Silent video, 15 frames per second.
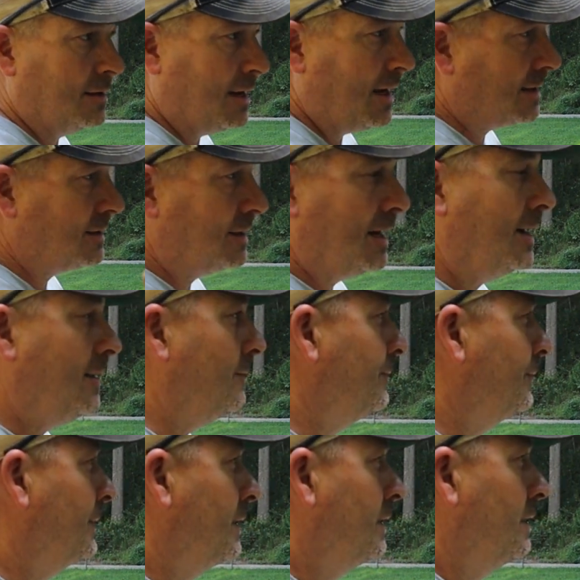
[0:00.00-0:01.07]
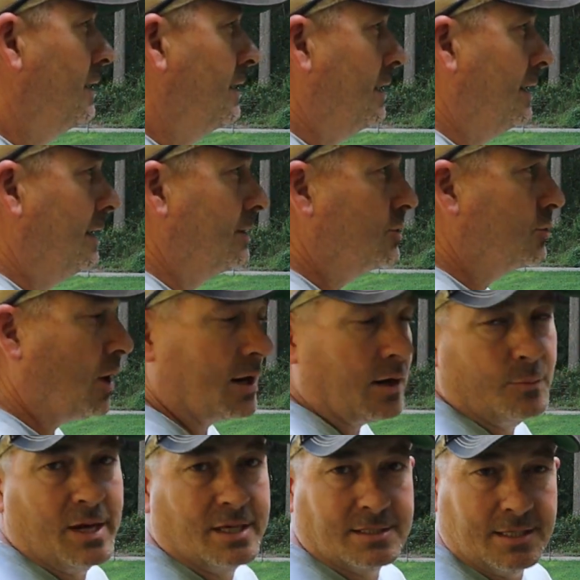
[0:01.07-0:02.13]
exit out, and try our
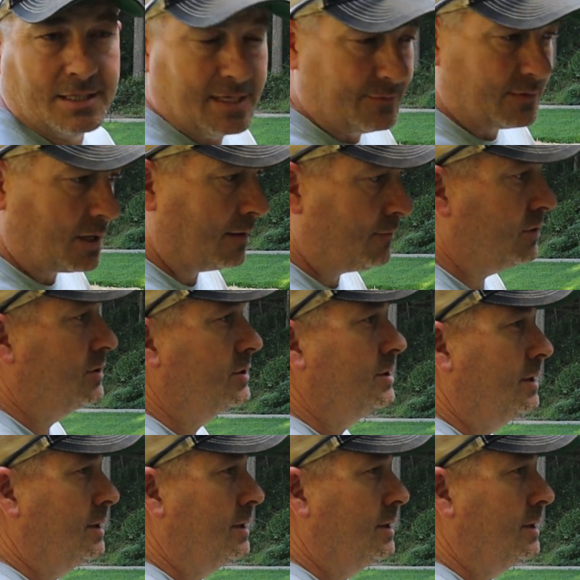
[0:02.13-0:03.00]
best to get even coverage.